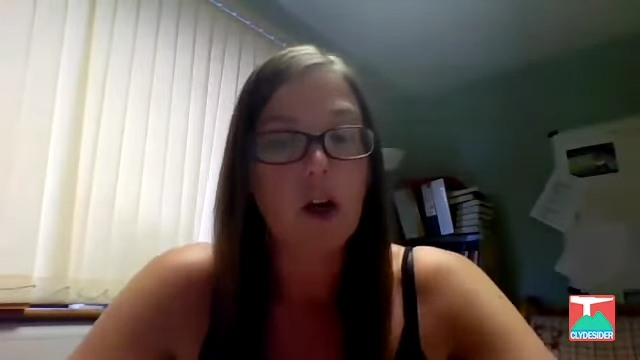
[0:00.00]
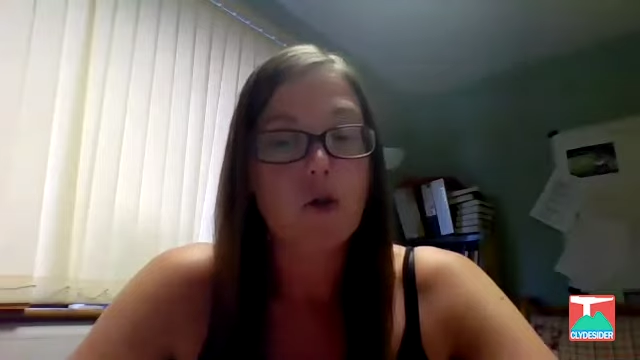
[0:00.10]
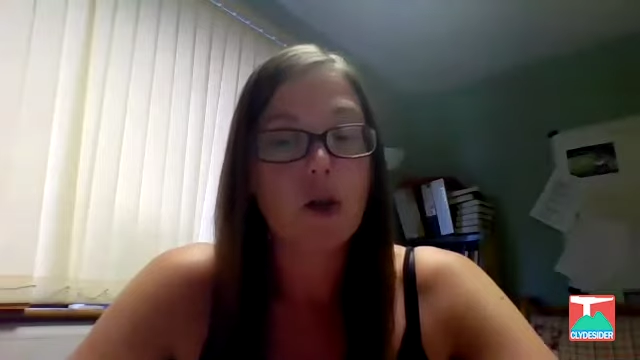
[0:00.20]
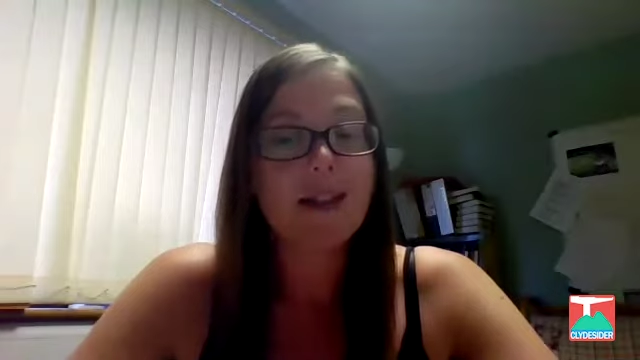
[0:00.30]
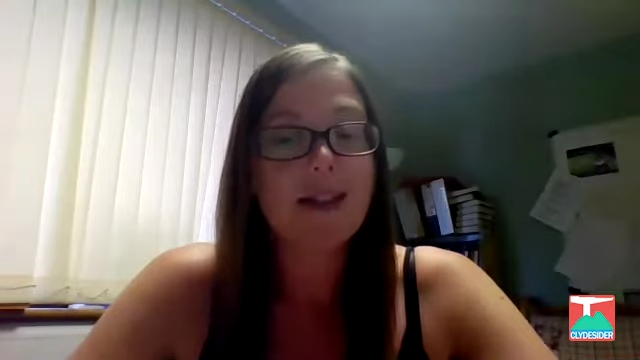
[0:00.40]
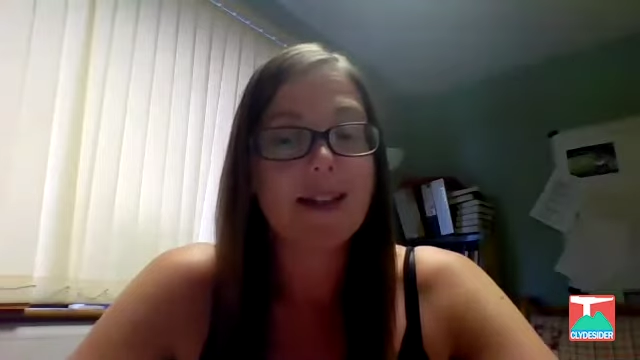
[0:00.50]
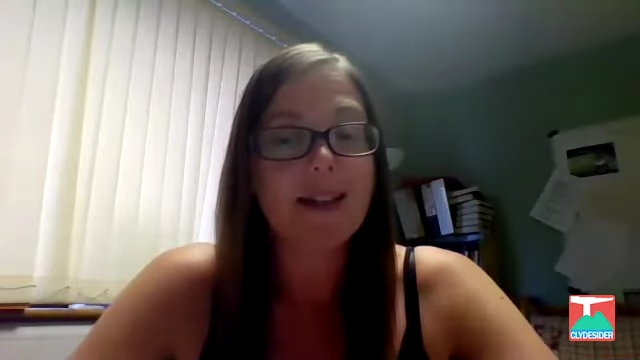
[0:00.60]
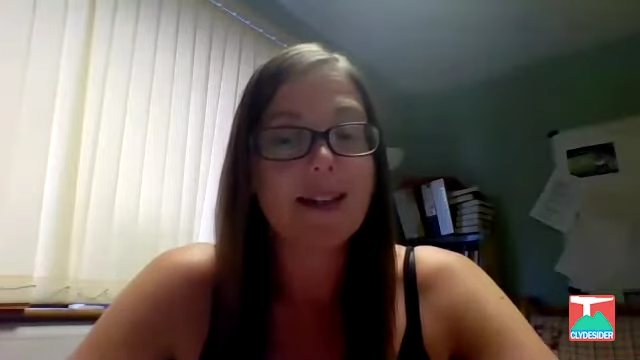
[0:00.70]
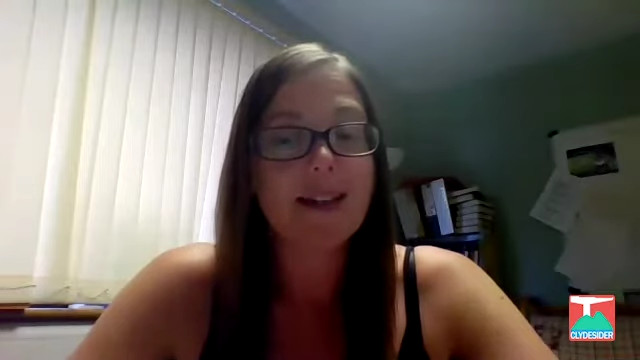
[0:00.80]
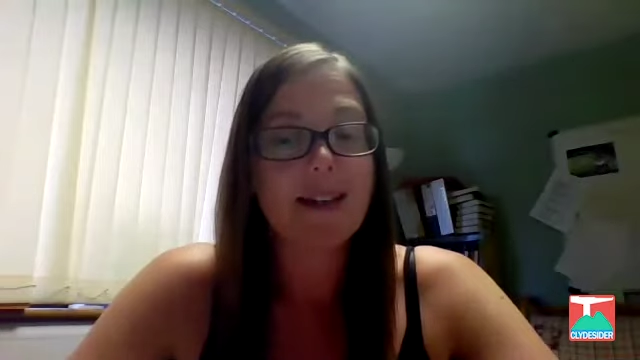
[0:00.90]
So these
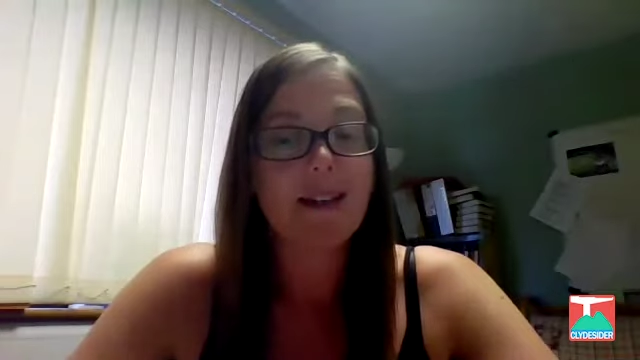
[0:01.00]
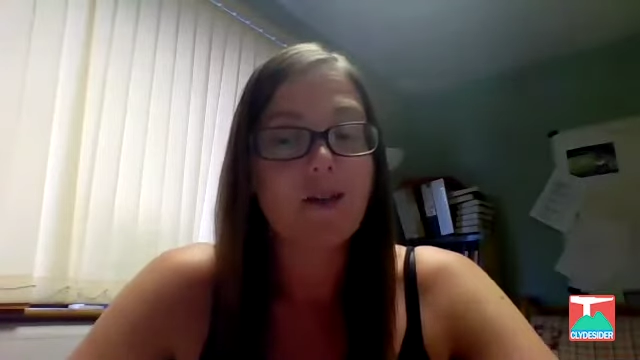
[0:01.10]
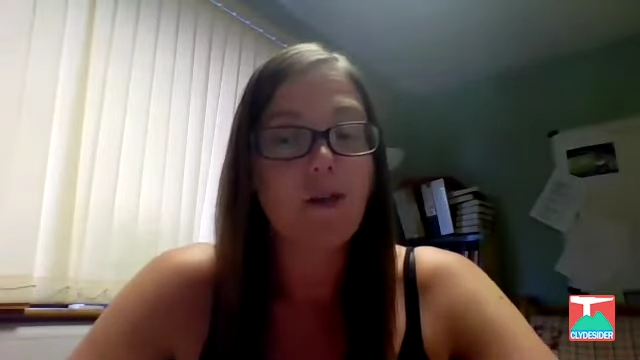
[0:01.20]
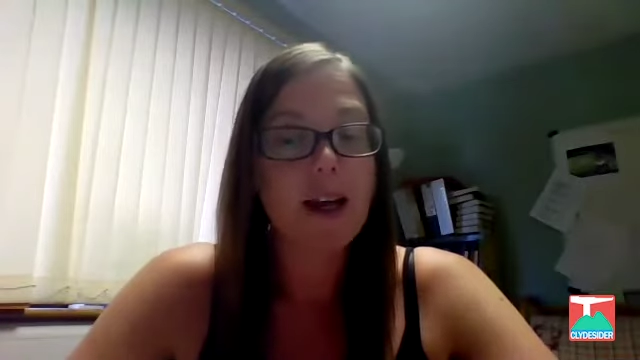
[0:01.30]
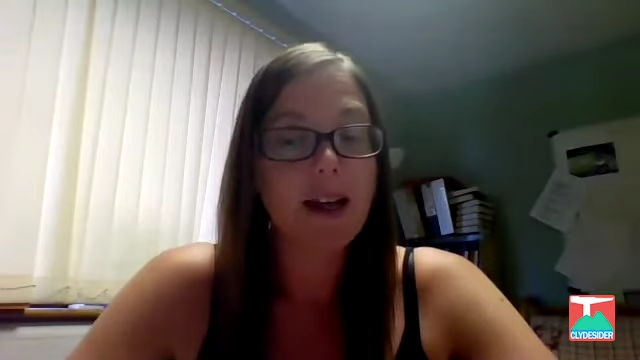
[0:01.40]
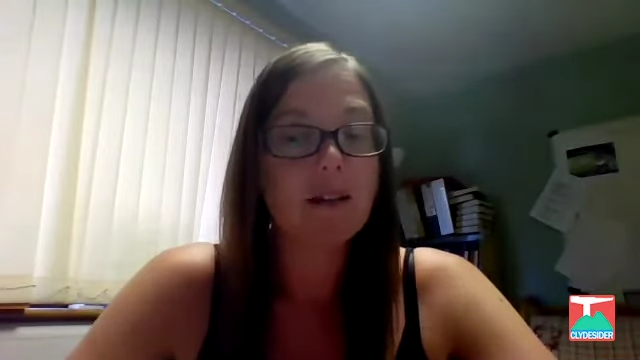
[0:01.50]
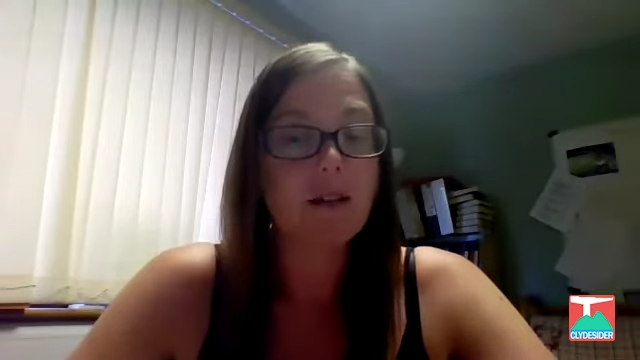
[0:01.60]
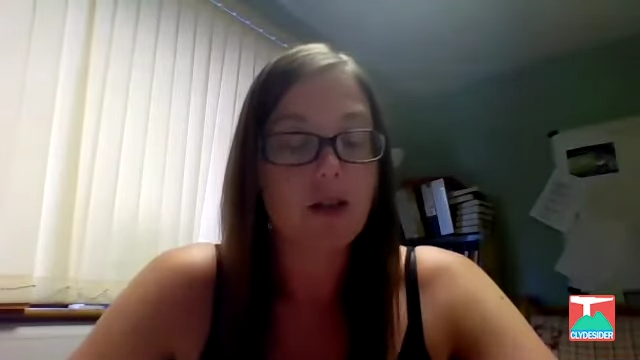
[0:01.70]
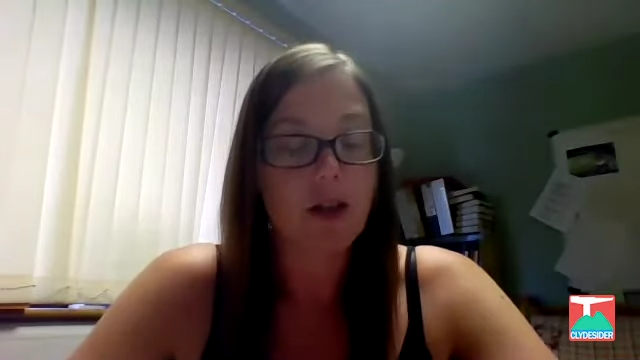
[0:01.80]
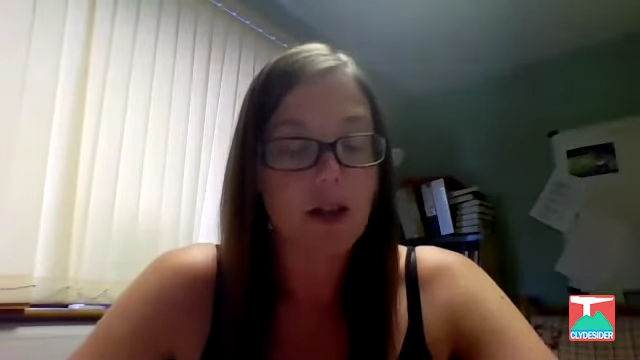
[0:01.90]

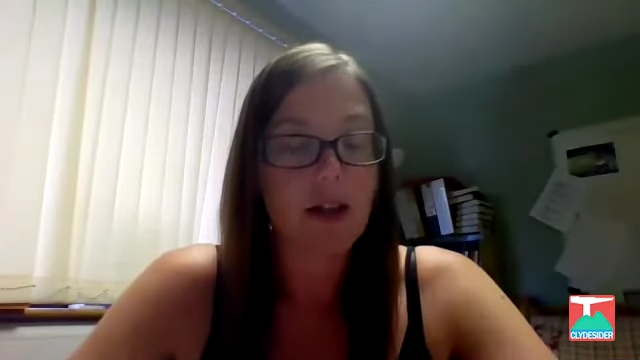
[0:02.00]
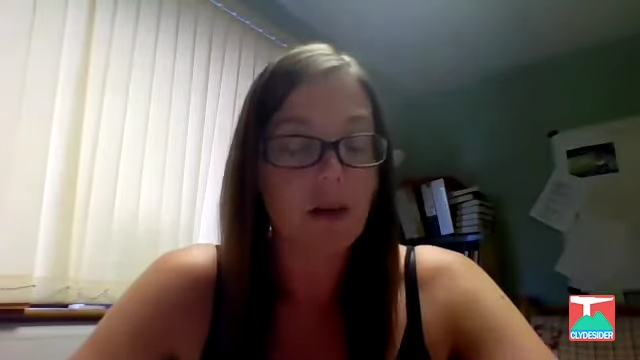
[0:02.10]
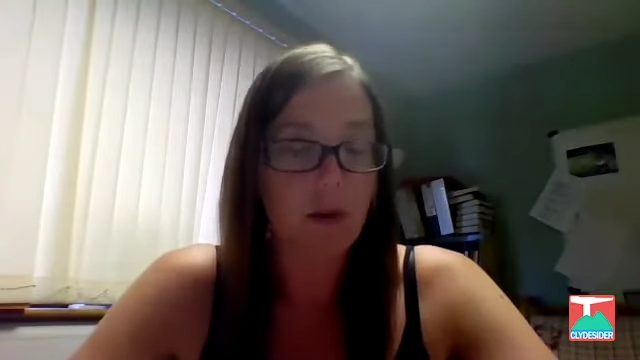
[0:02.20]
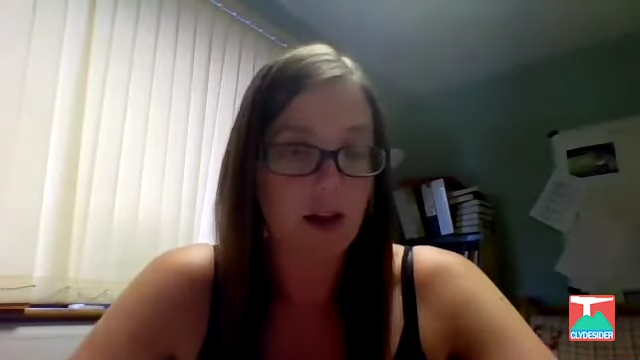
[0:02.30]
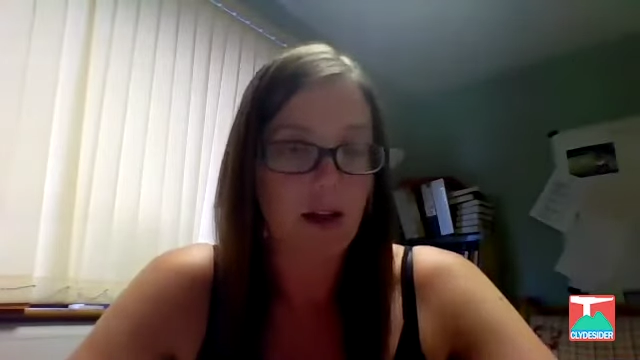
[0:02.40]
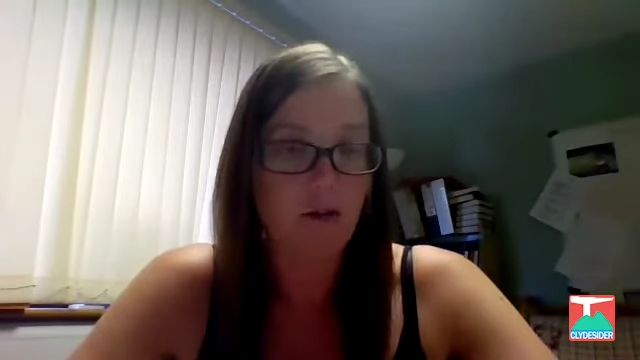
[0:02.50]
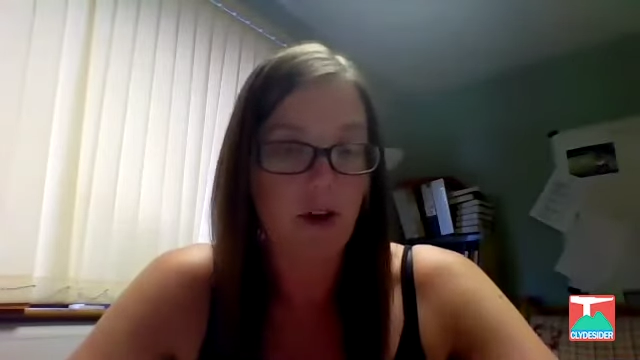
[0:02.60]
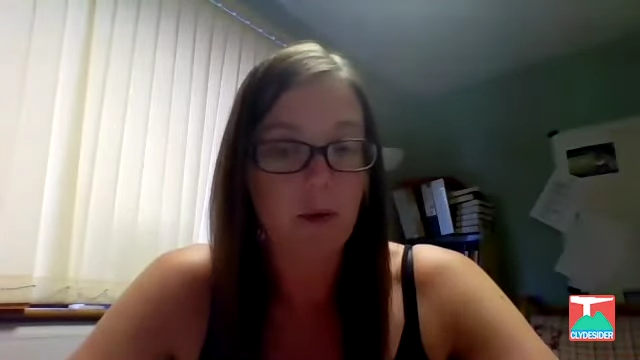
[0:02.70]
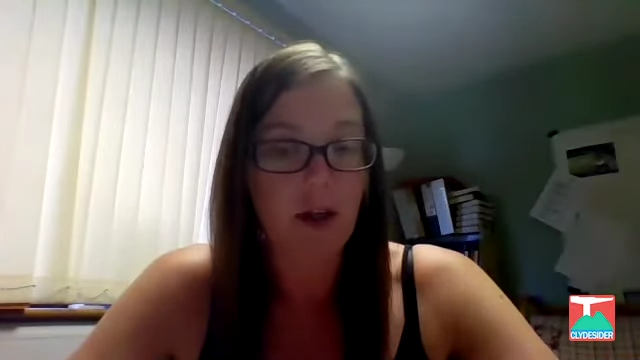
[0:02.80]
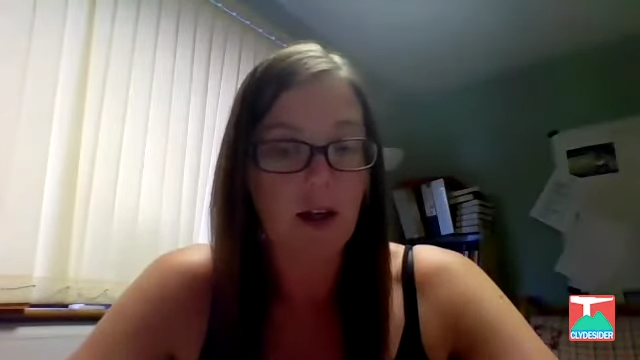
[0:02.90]
regulars that come in
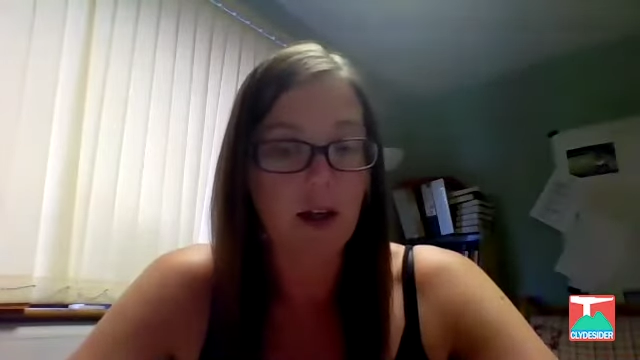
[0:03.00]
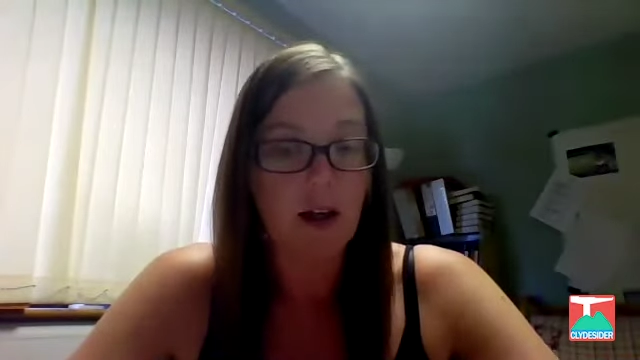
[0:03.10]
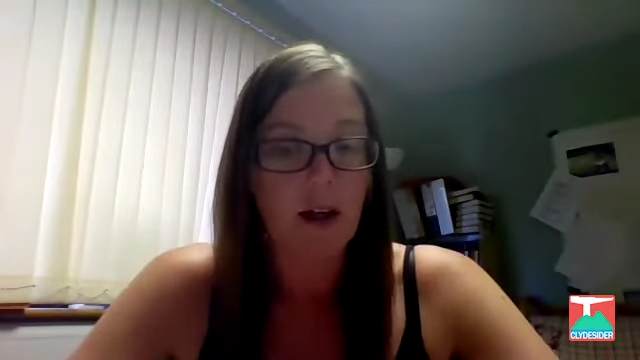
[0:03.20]
every week